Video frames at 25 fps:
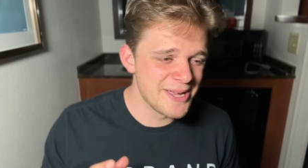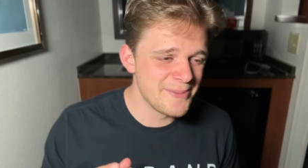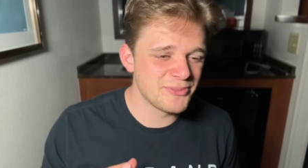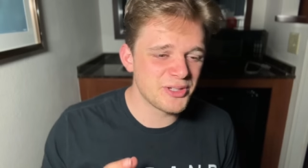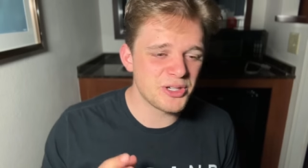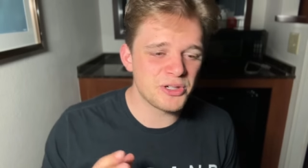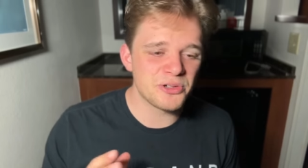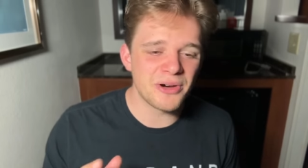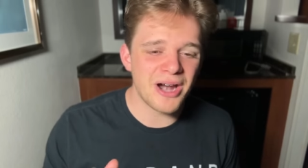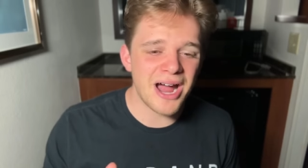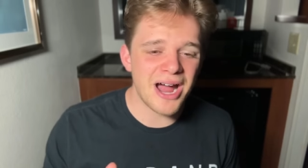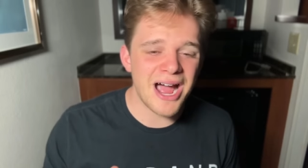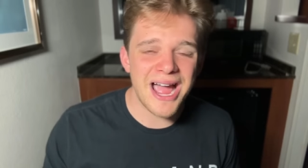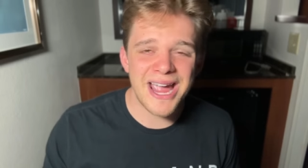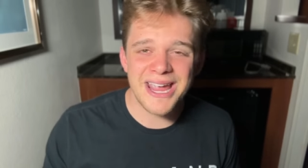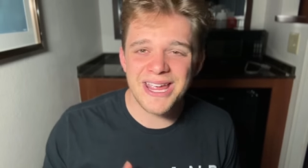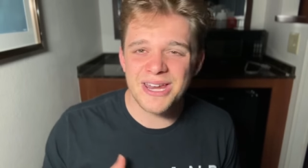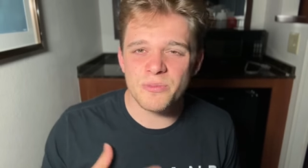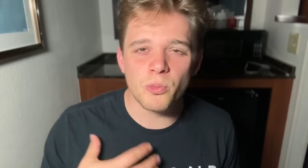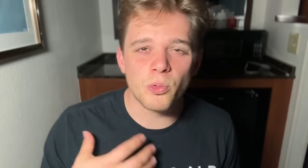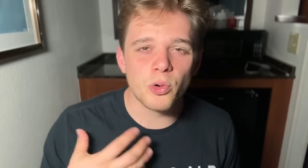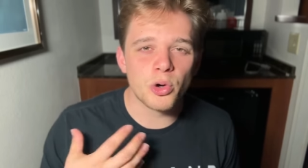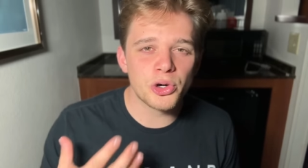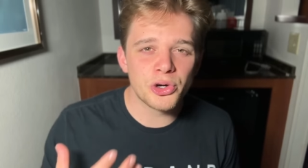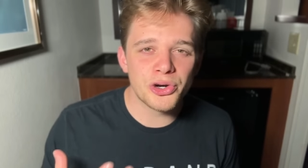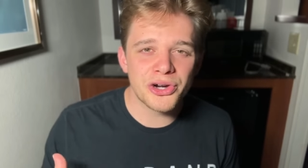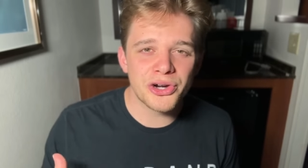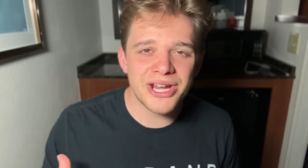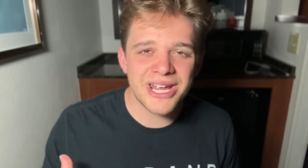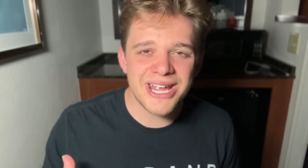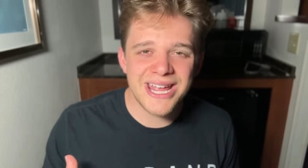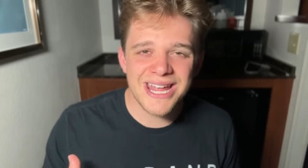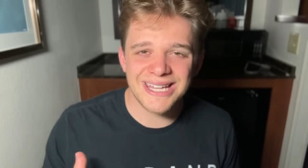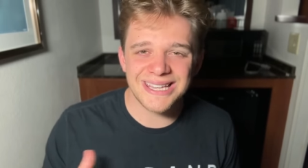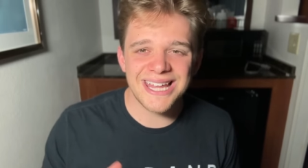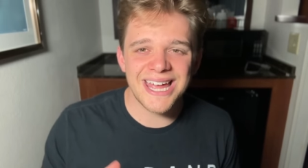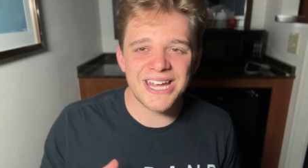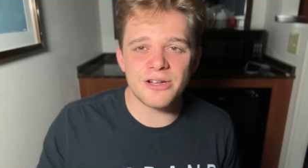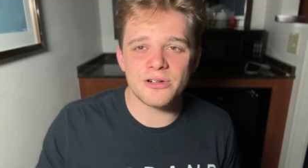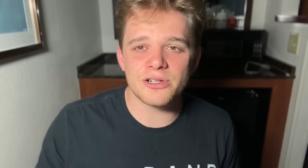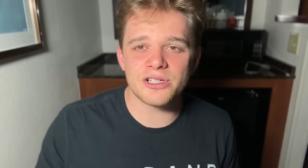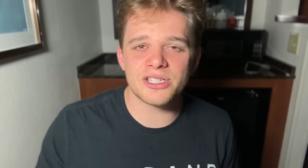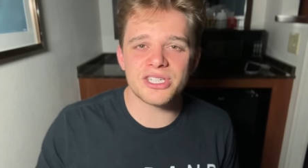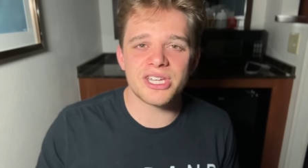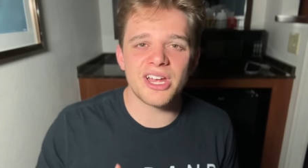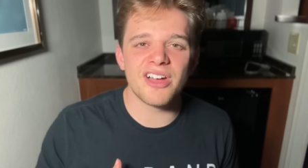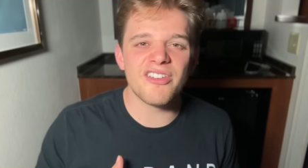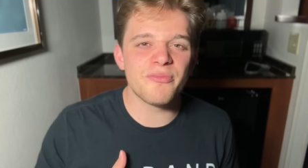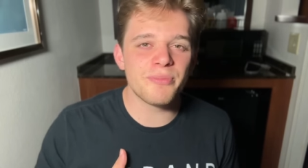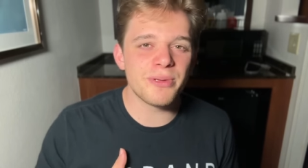cry and worry and let
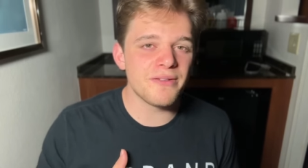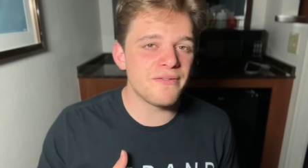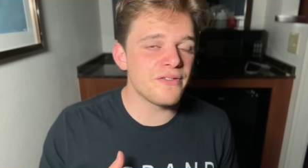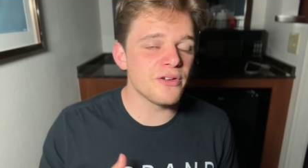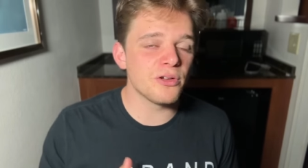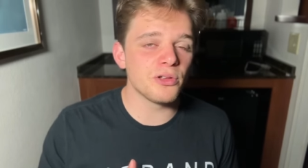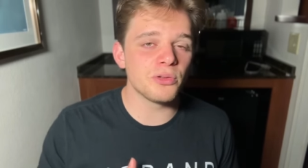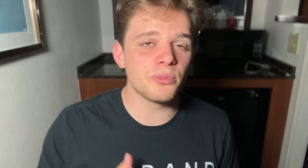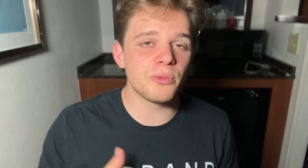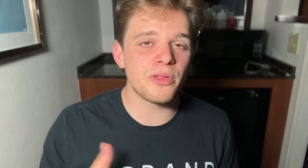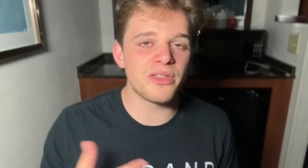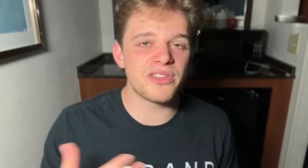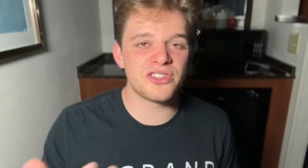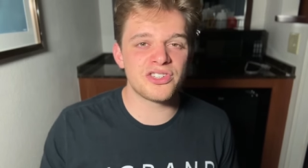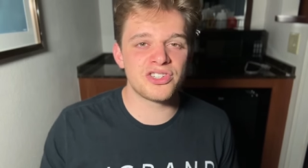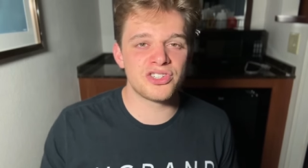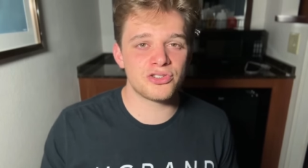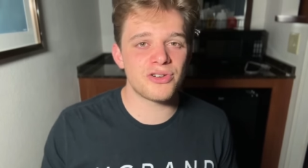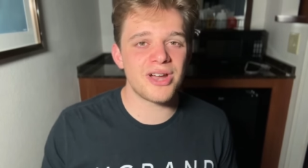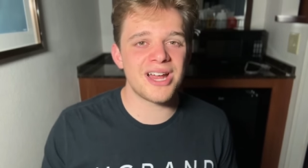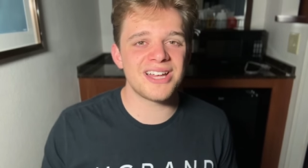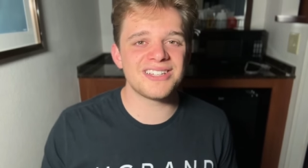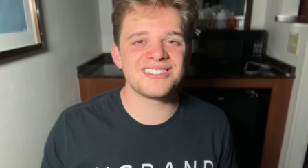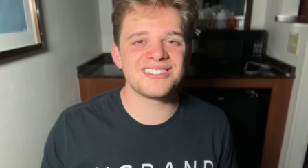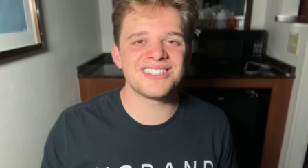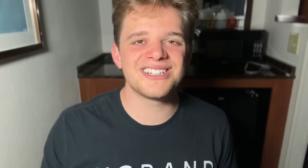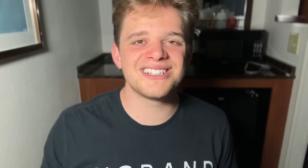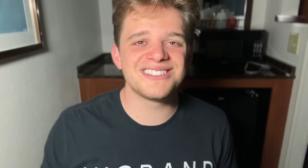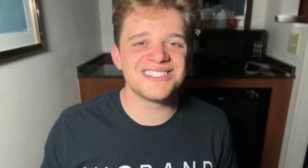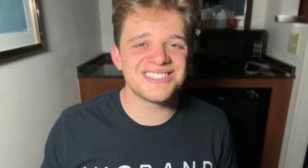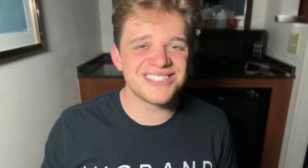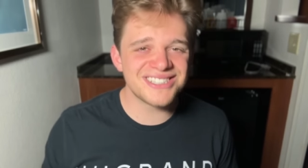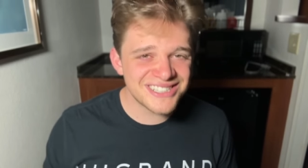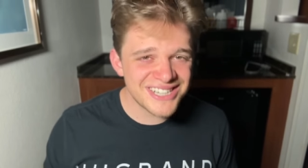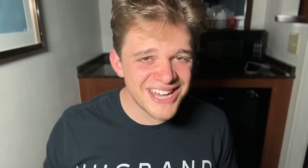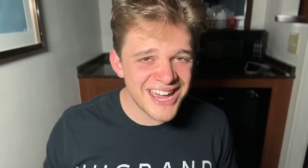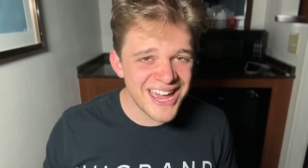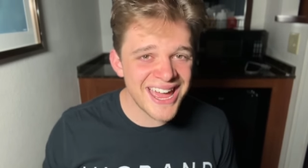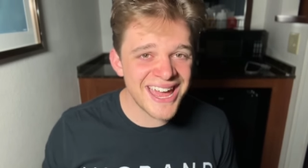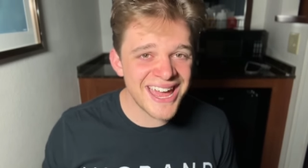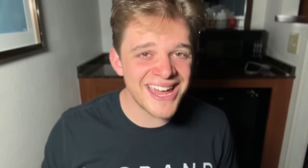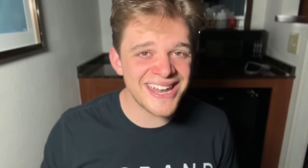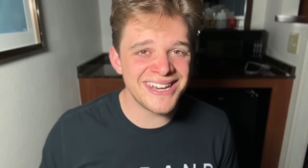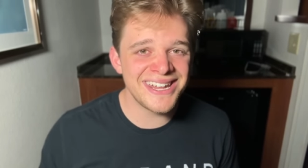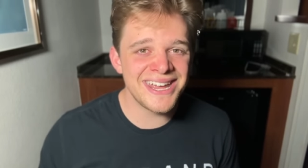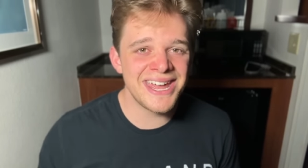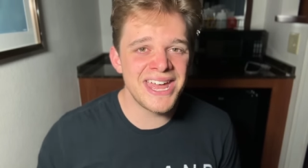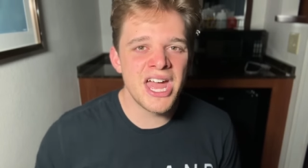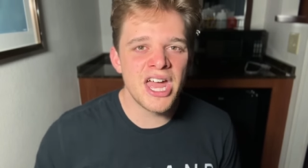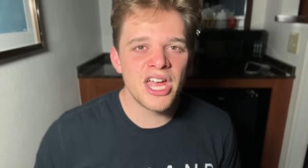yourself be filled with stress. Instead,
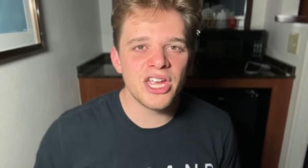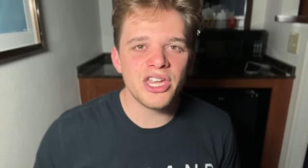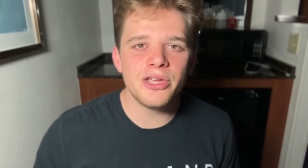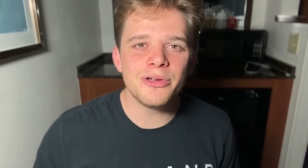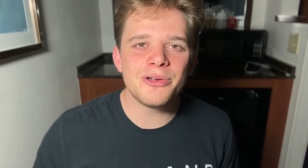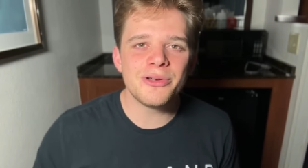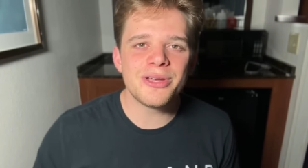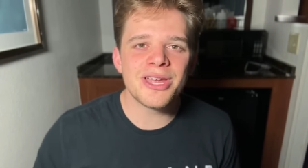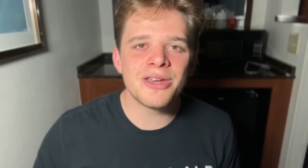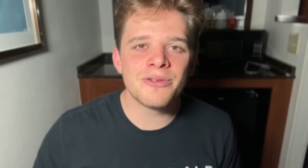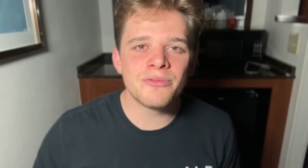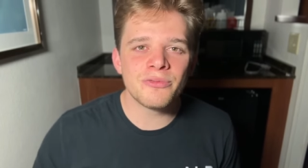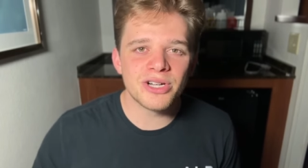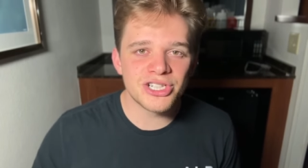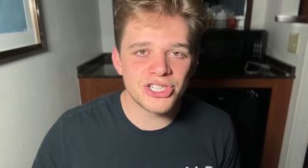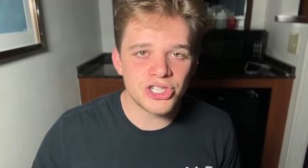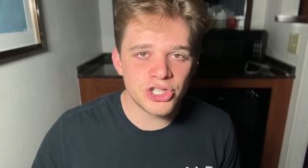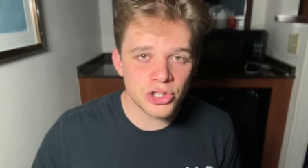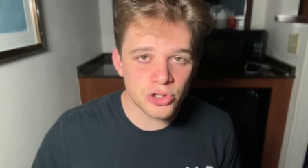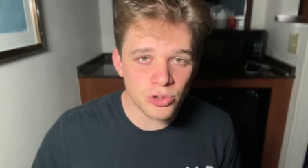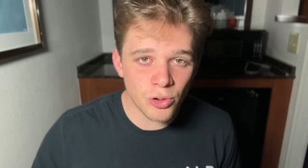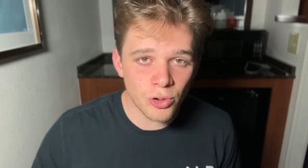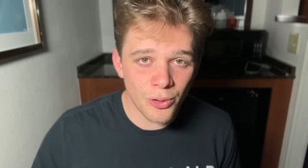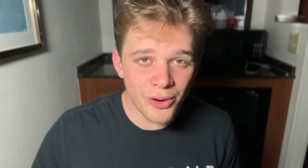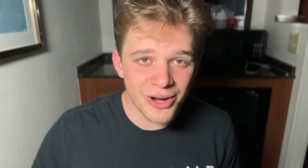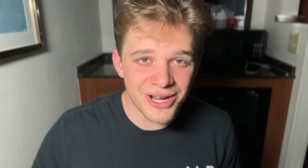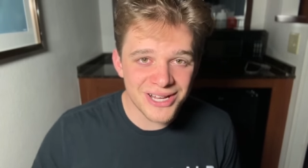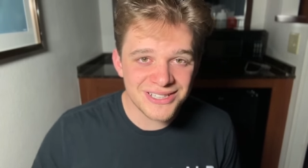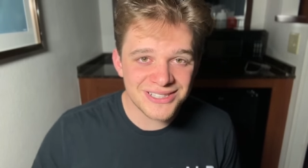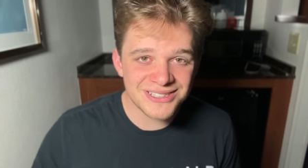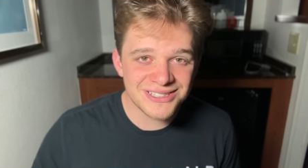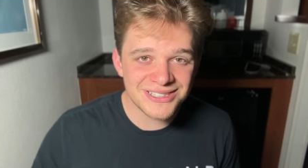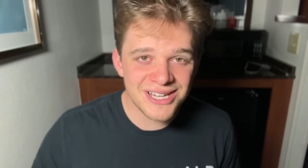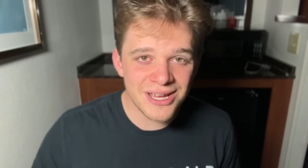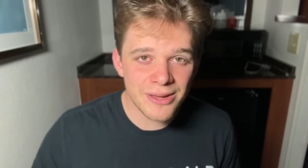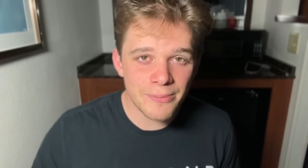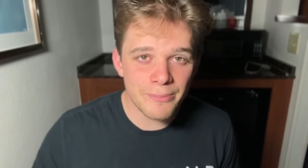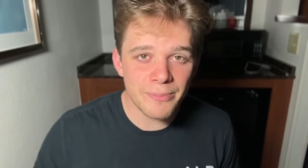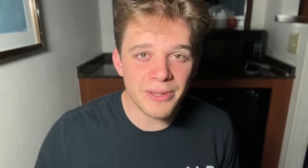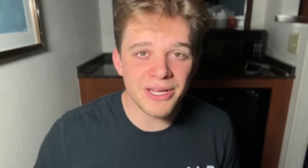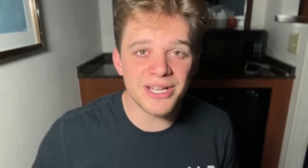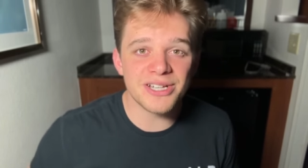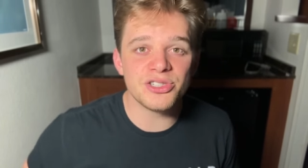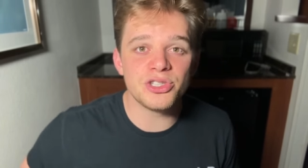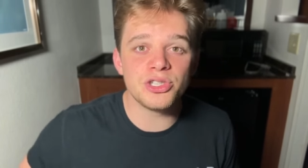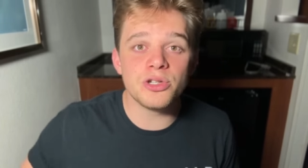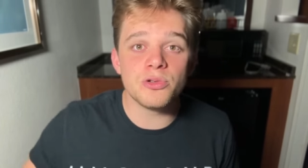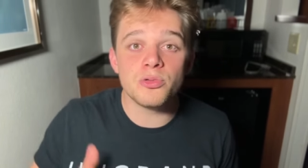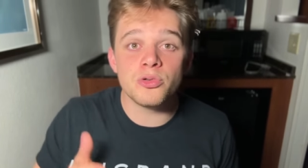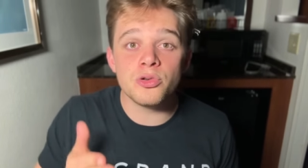you can rejoice
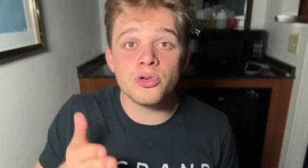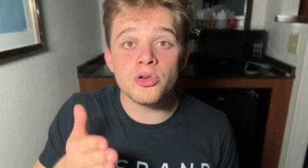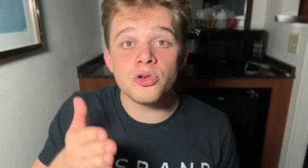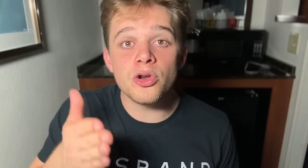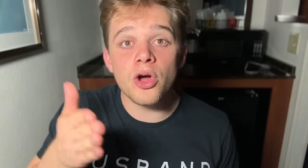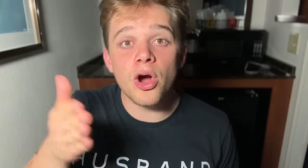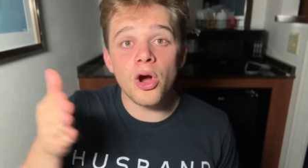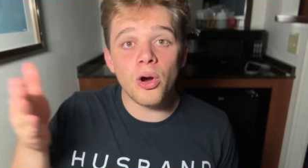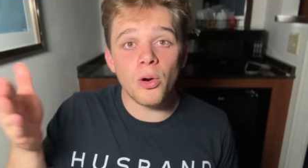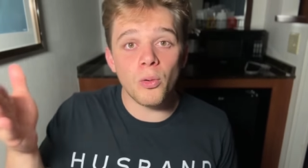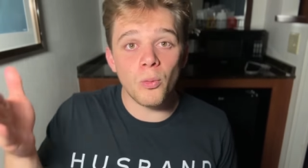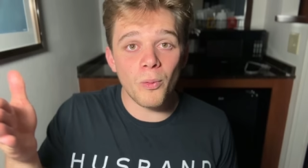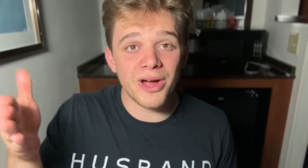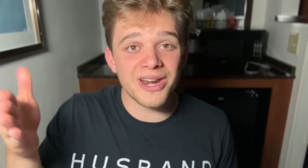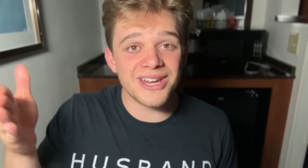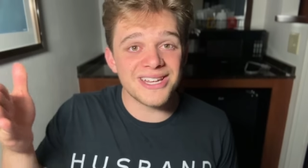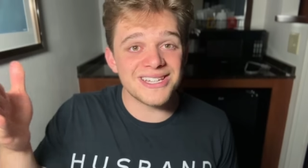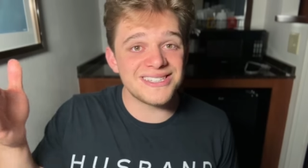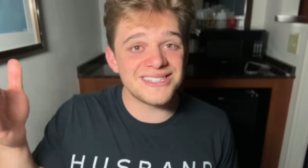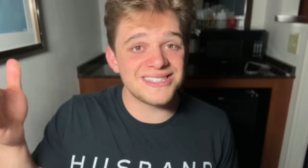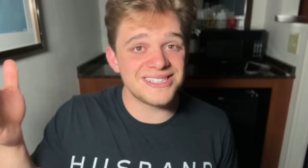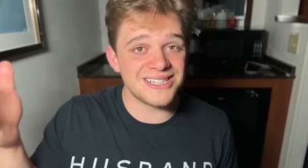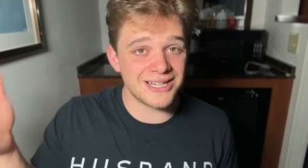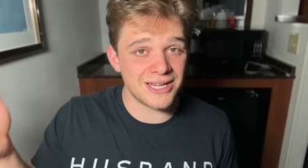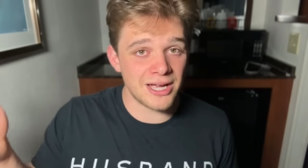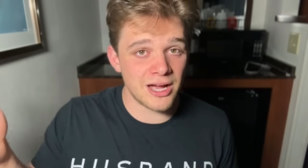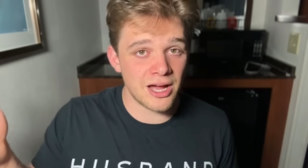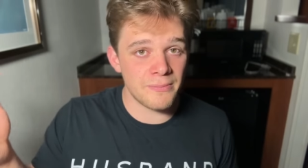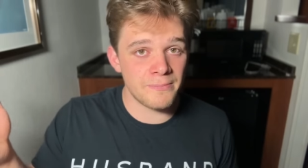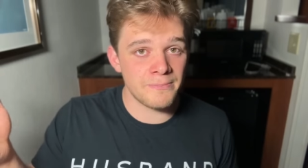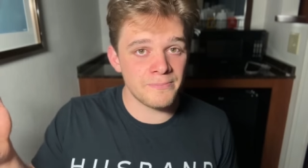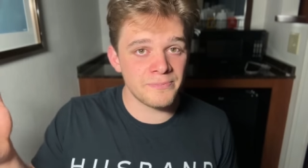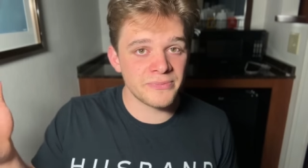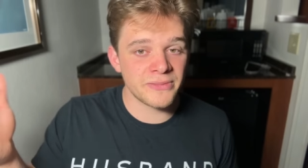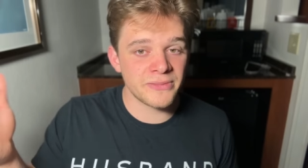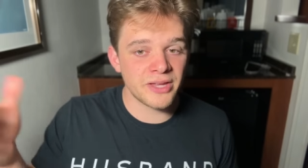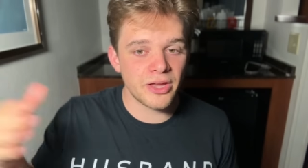because you know what is to come.